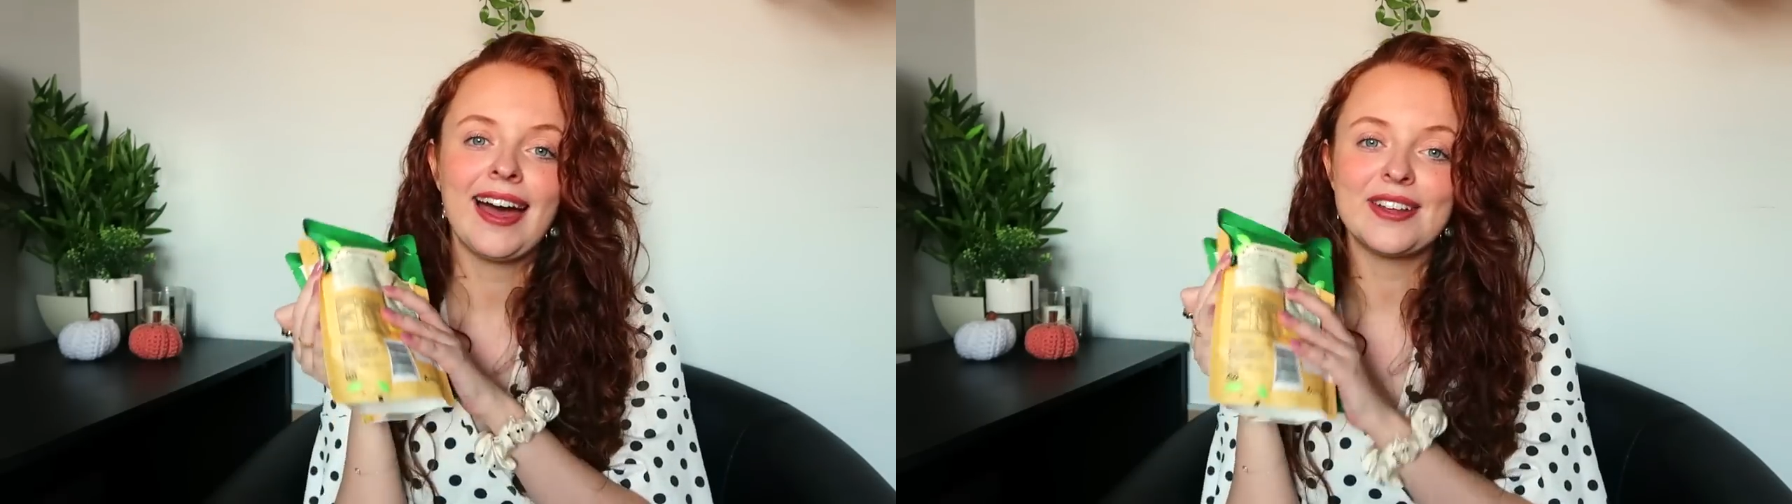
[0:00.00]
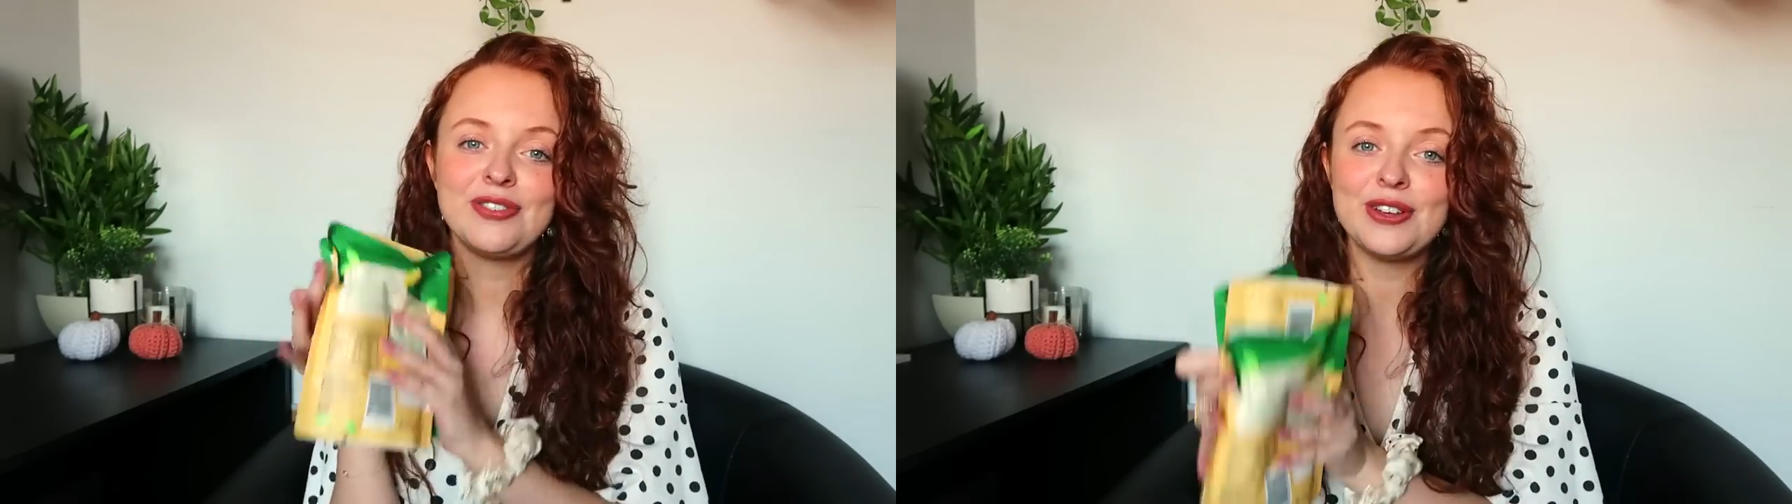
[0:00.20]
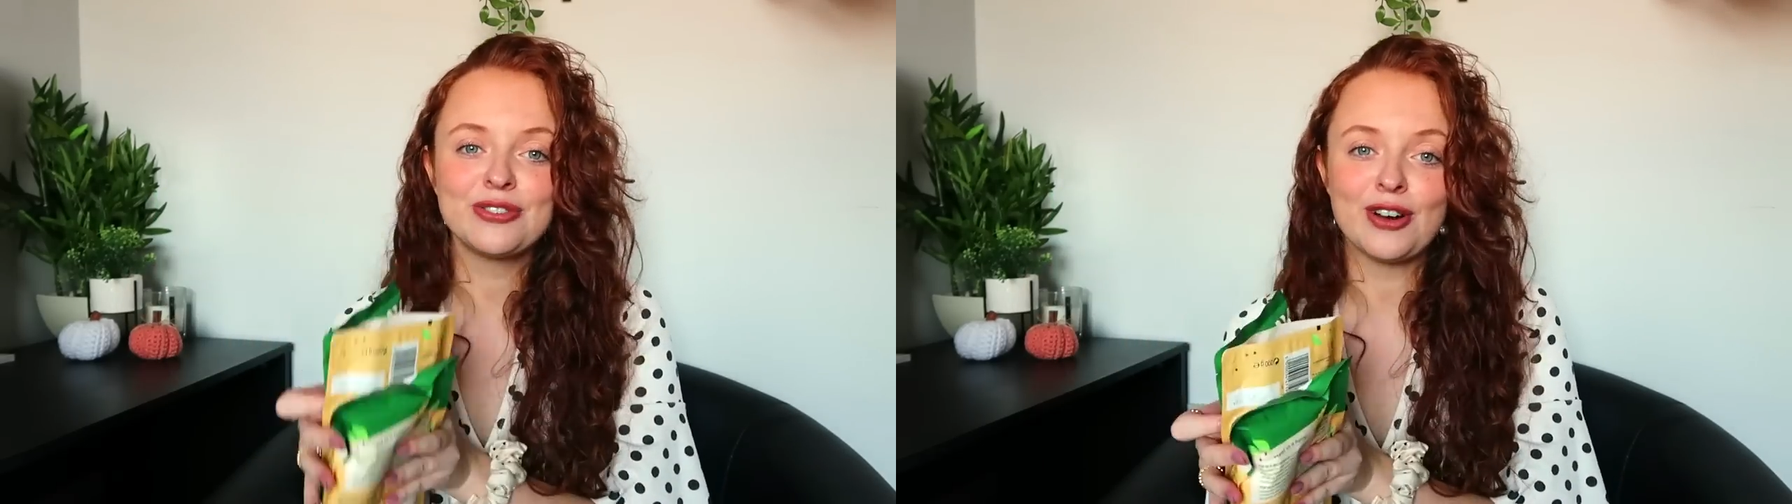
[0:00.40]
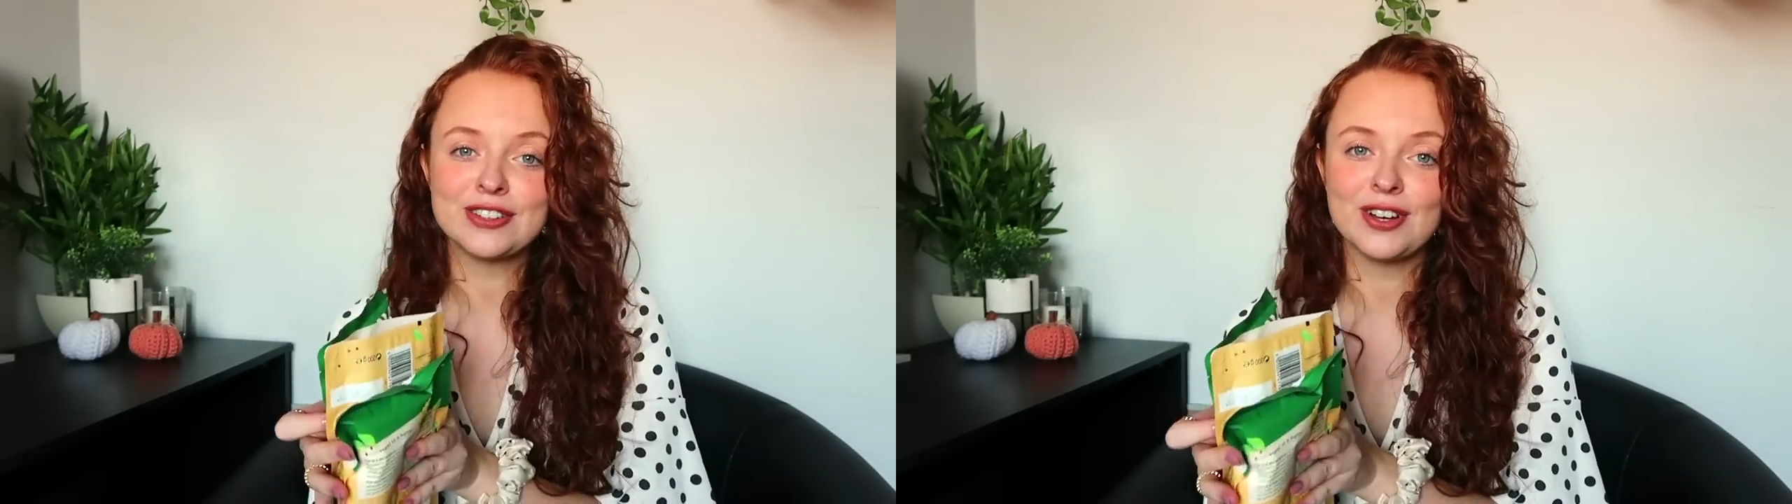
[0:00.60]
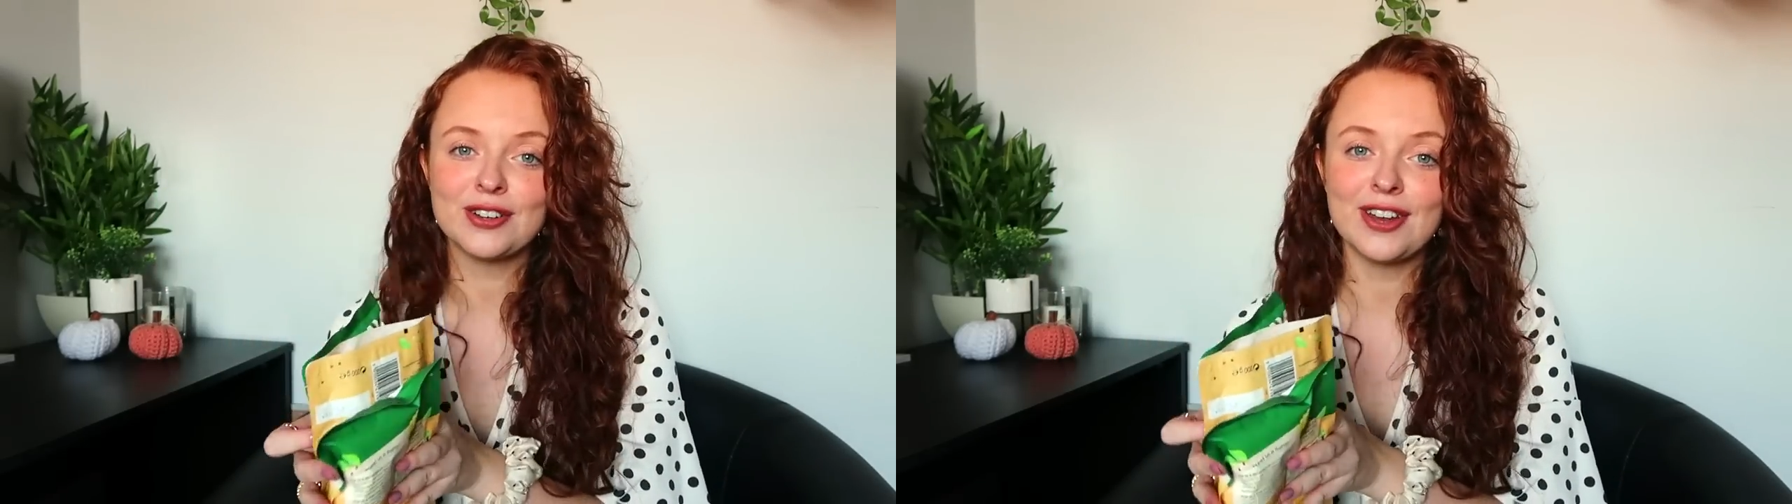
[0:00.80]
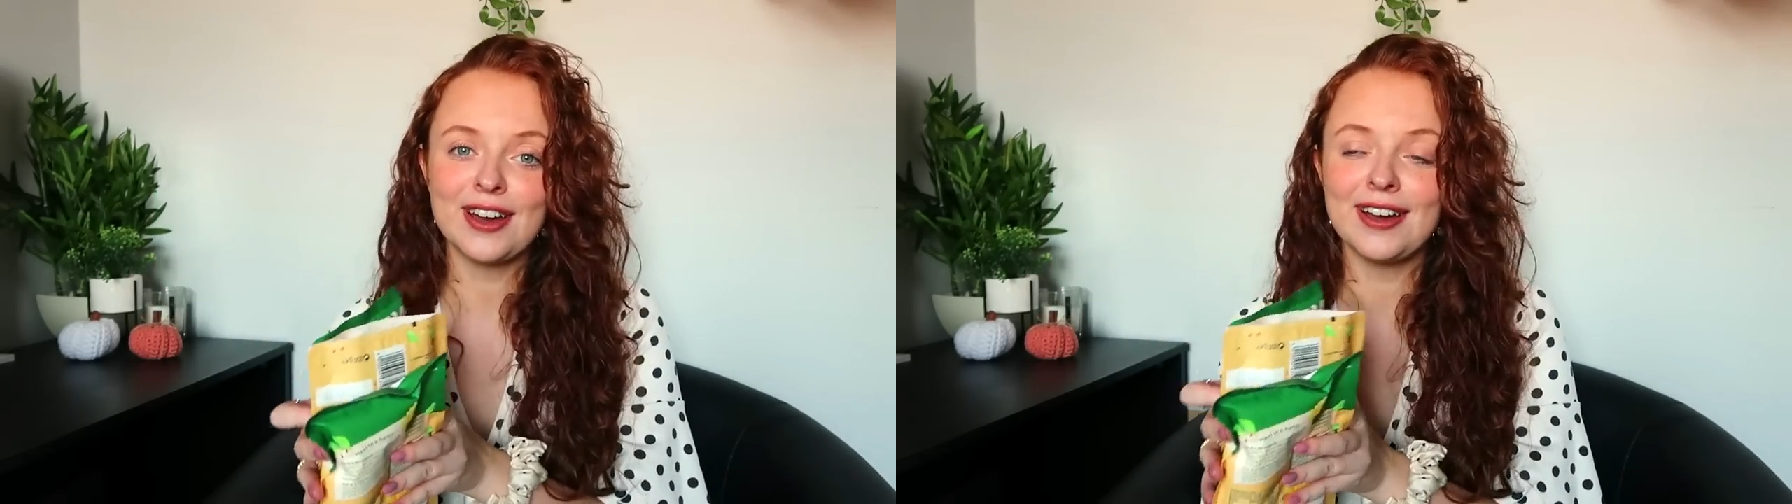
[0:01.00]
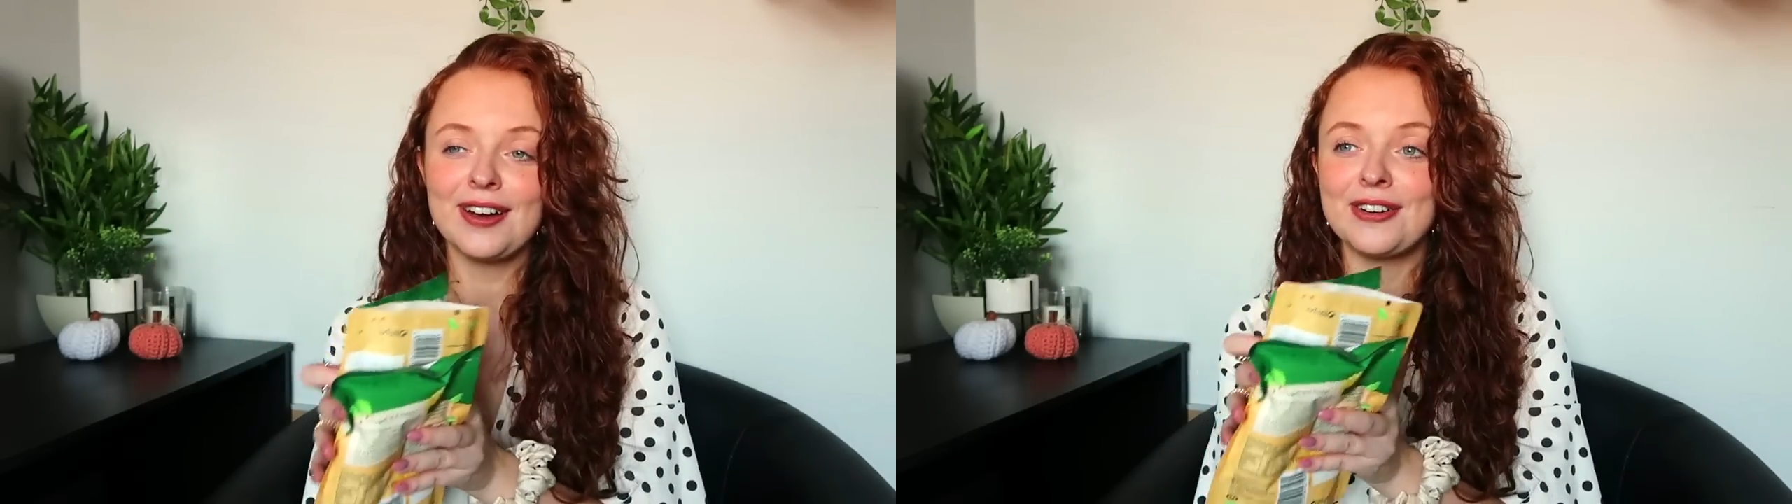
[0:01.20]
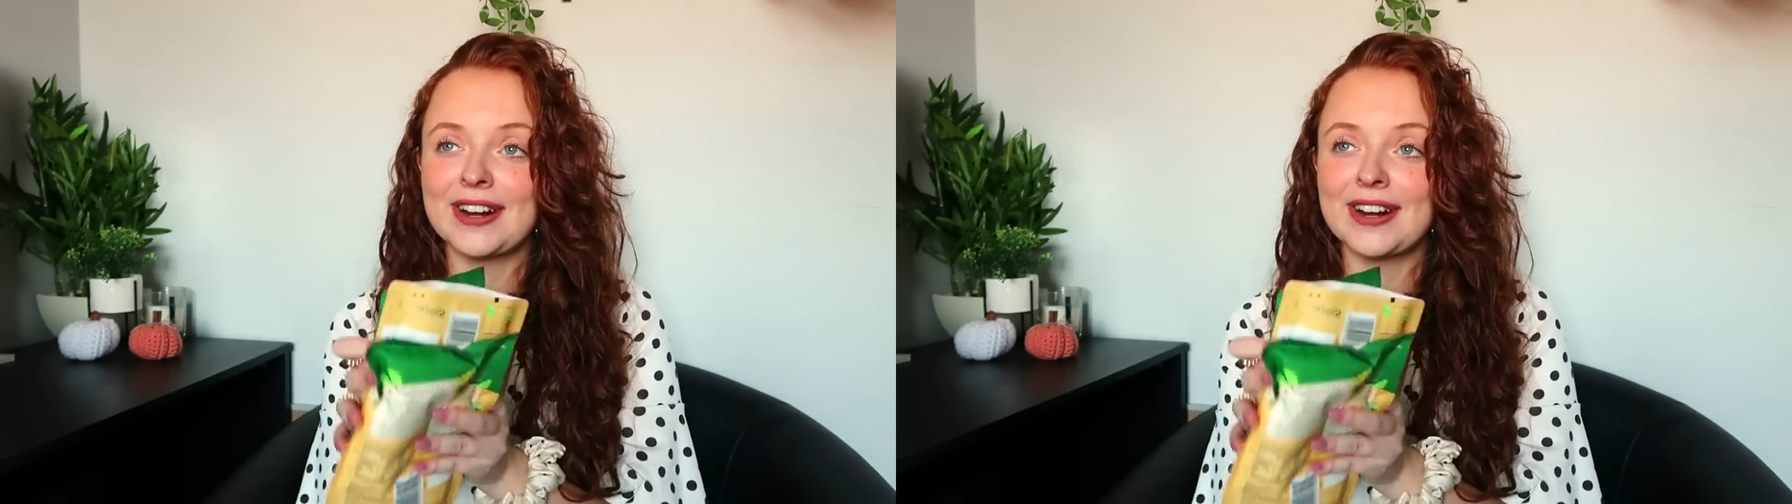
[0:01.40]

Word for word: and if you've got a toddler